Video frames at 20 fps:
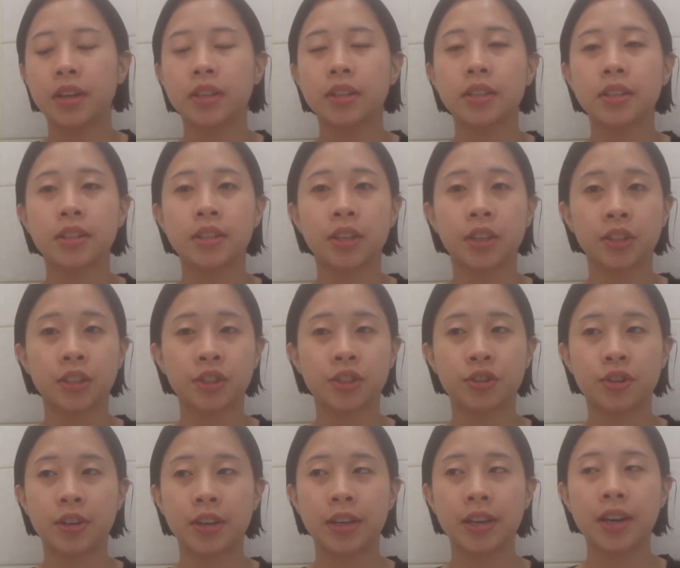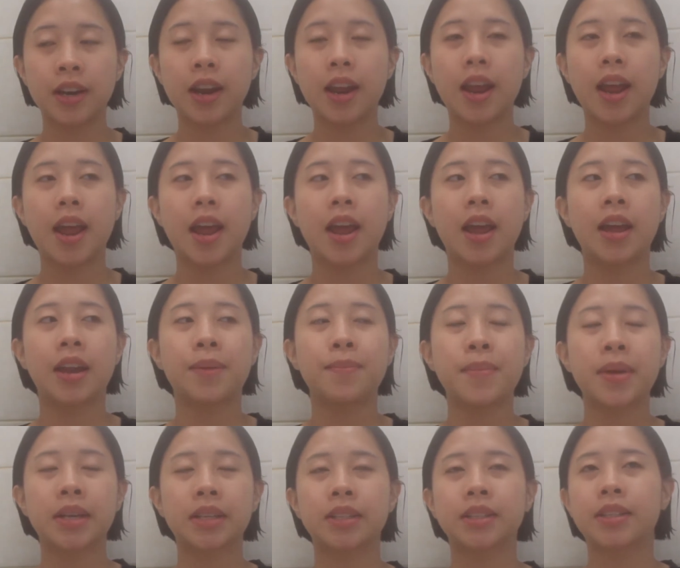sunscreen and
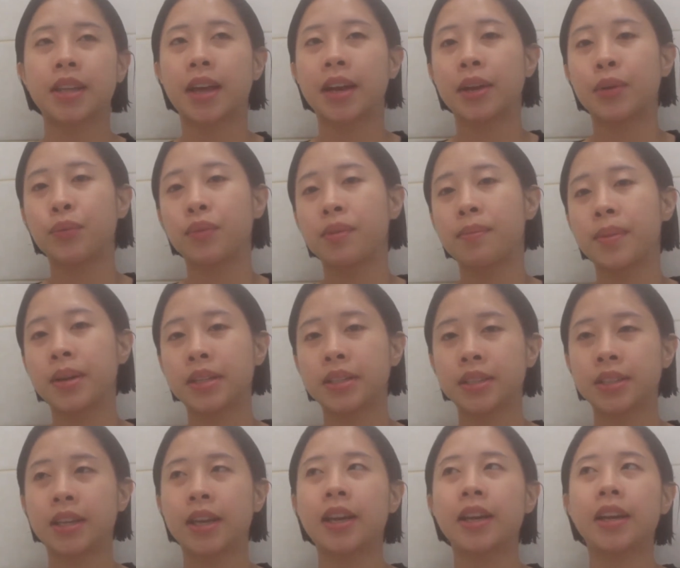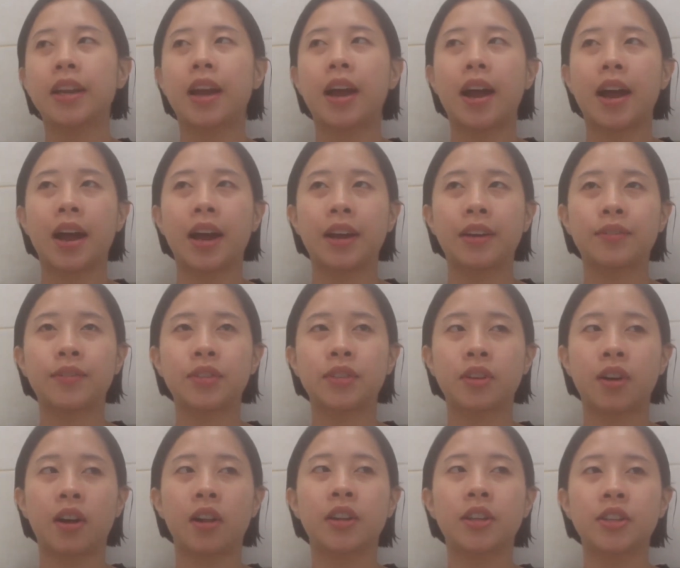mixed that in with my St. Ives
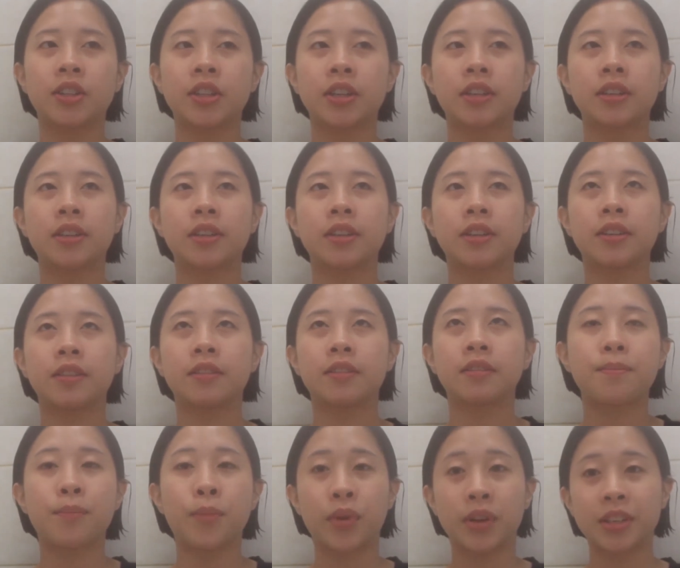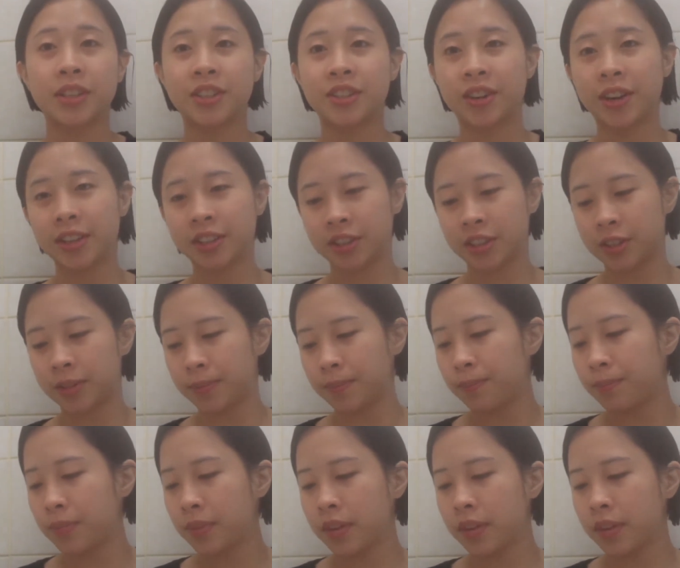Collagen Moisturizer.